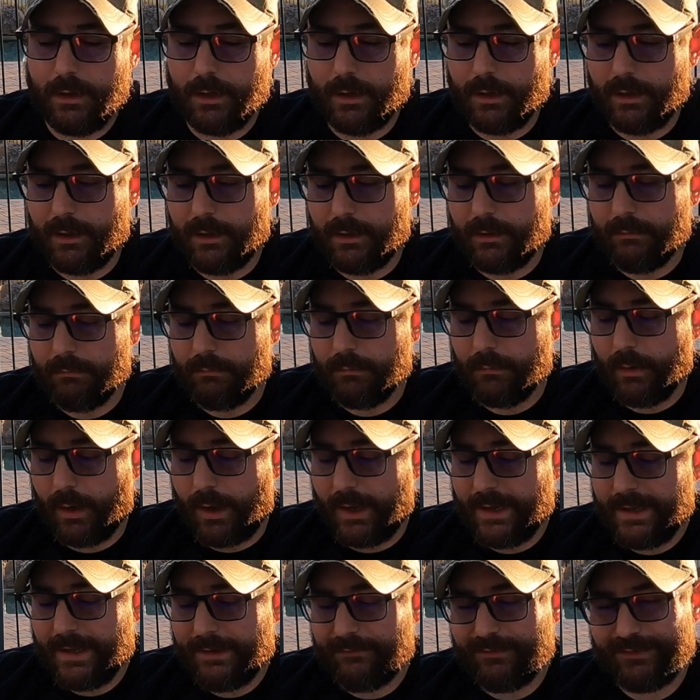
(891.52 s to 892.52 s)
Um,
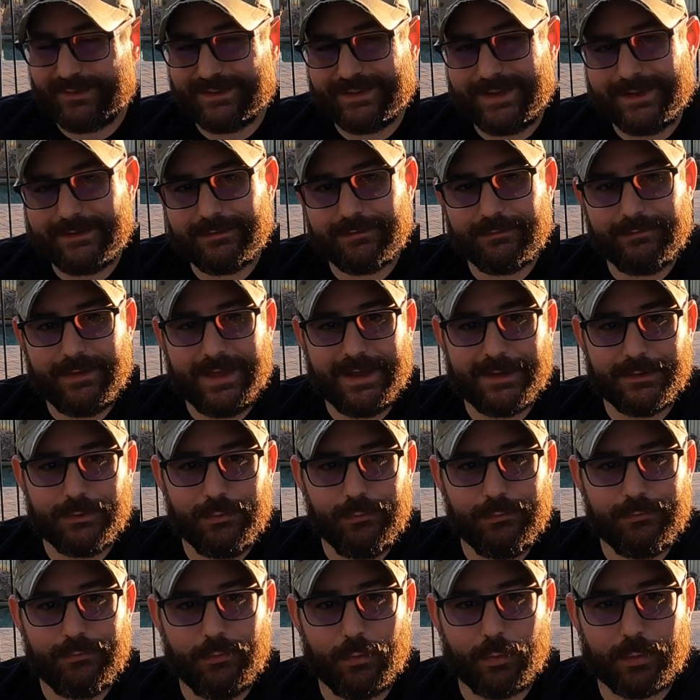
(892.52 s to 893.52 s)
I have less
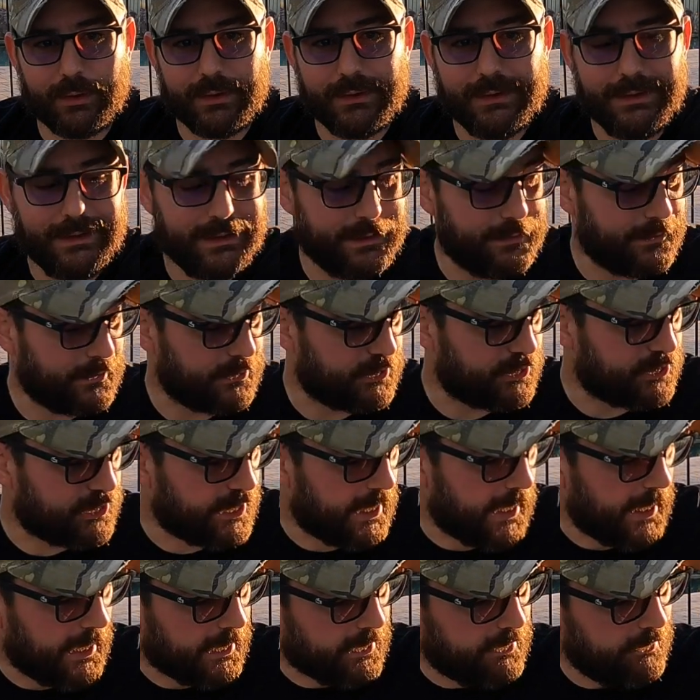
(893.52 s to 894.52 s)
value for it in the
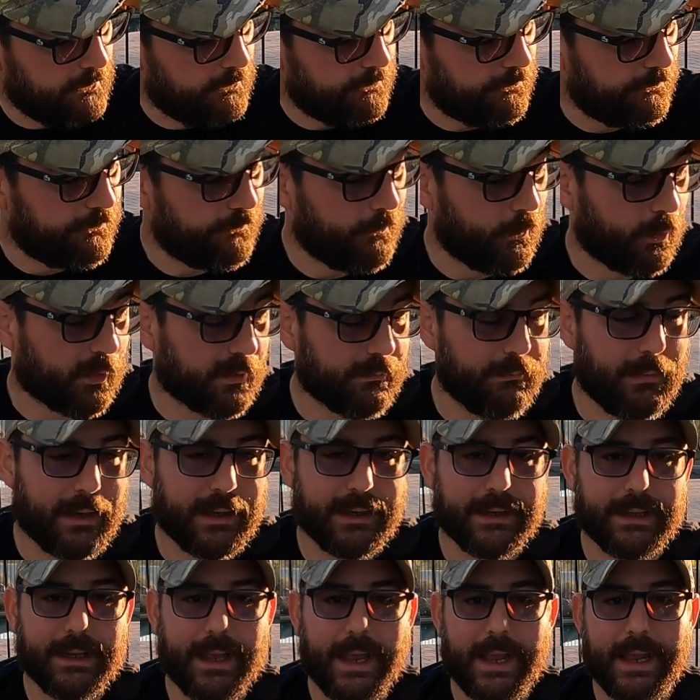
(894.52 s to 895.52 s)
shack for
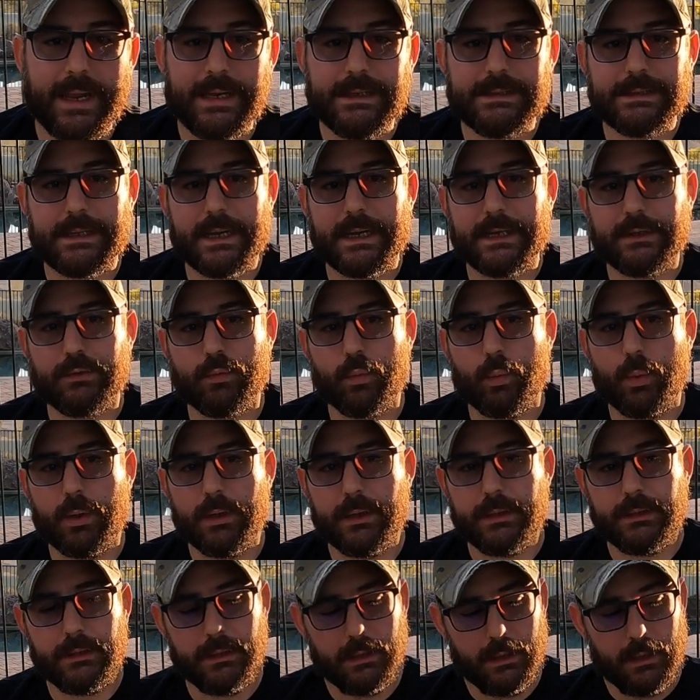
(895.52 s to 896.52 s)
my
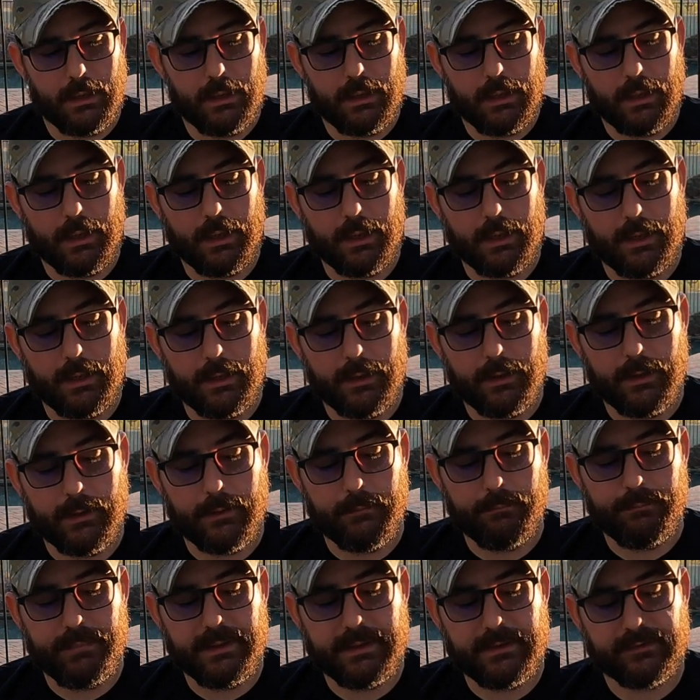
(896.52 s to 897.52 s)
891 uh,
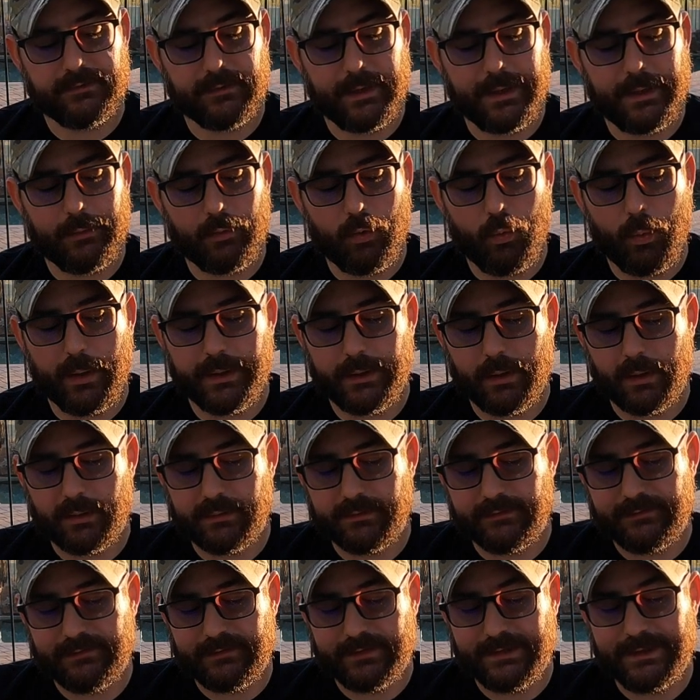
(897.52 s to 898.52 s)
because I quite
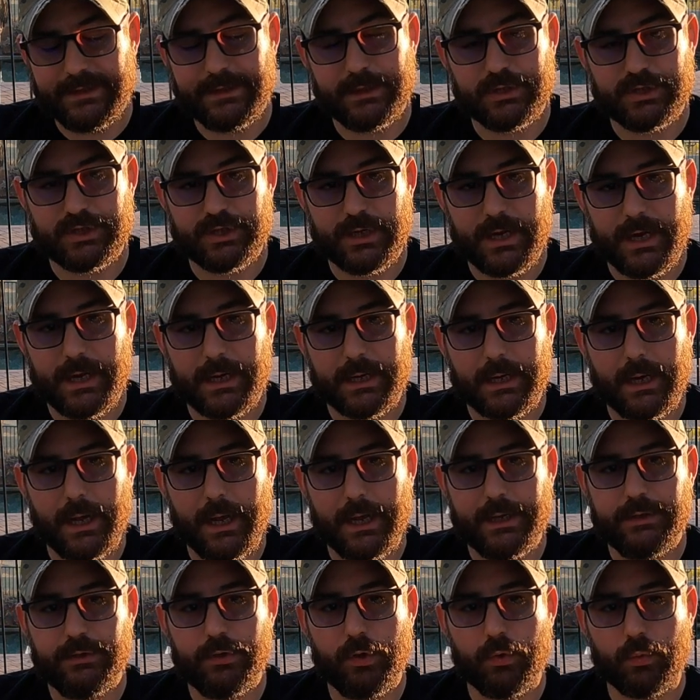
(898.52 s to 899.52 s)
honestly in the shack,
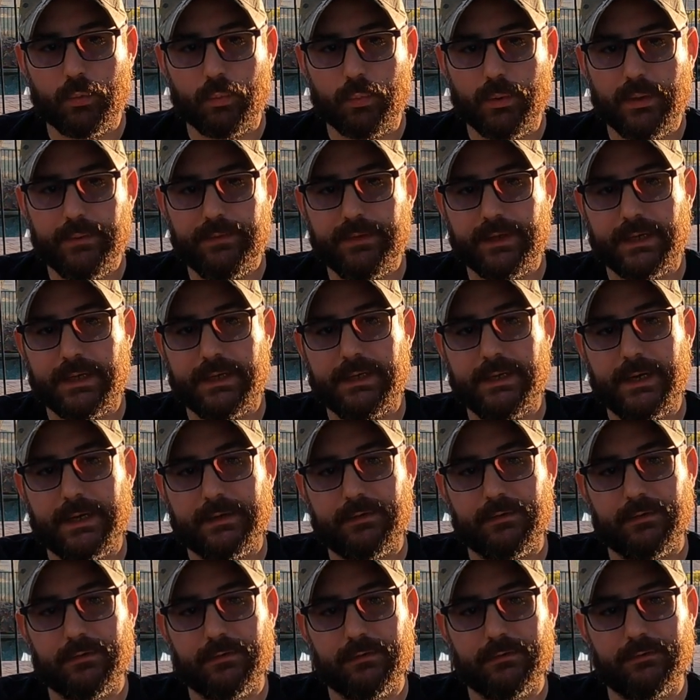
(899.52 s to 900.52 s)
I don't run the
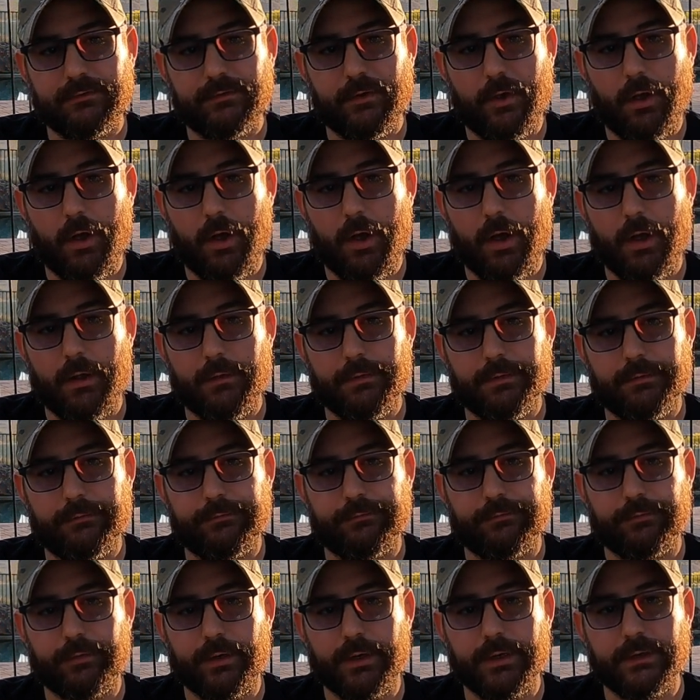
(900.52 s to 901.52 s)
connectors on the
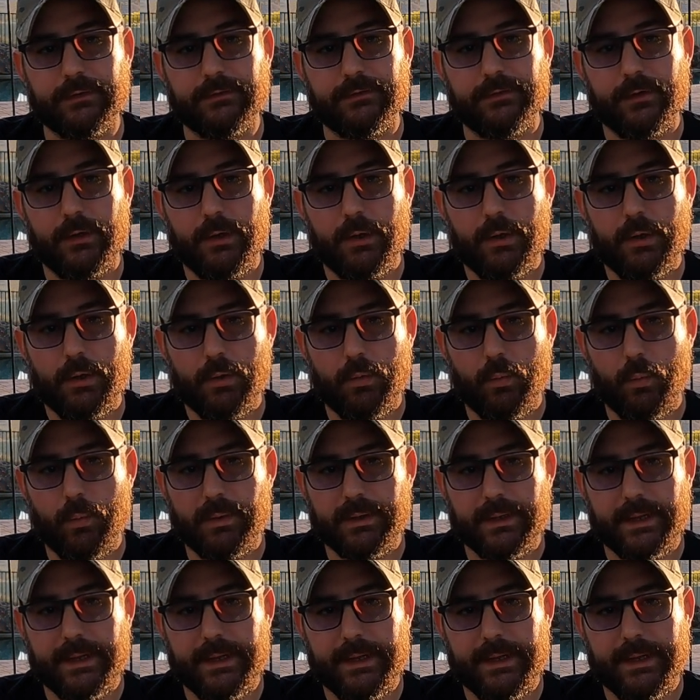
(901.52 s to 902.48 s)
front. When I